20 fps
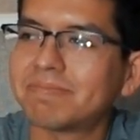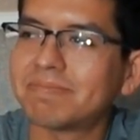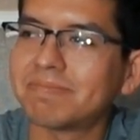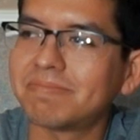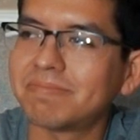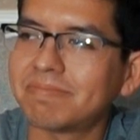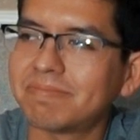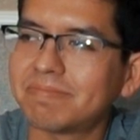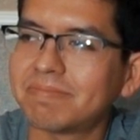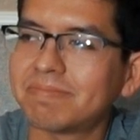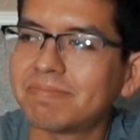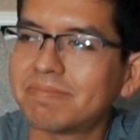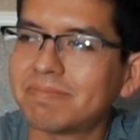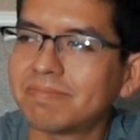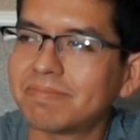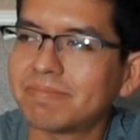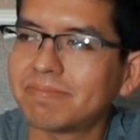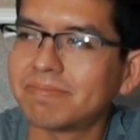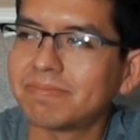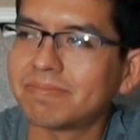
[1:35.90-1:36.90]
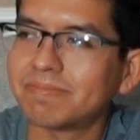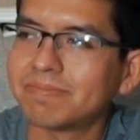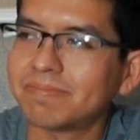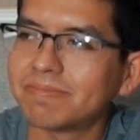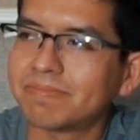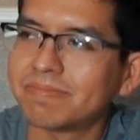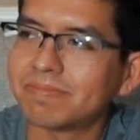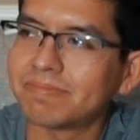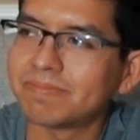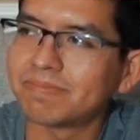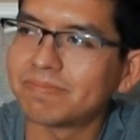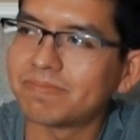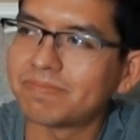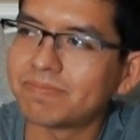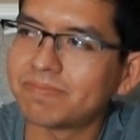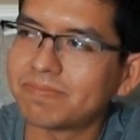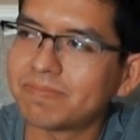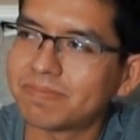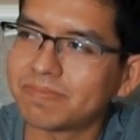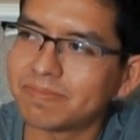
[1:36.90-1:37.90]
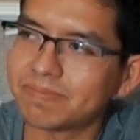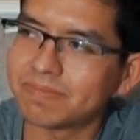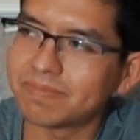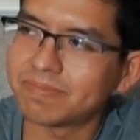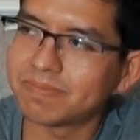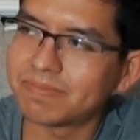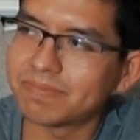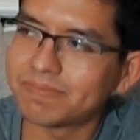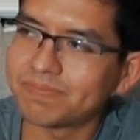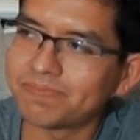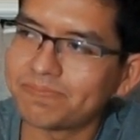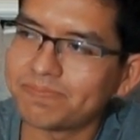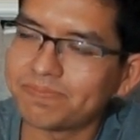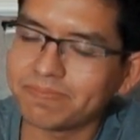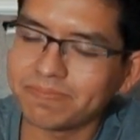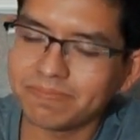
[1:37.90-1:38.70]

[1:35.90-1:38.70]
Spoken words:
[no speech]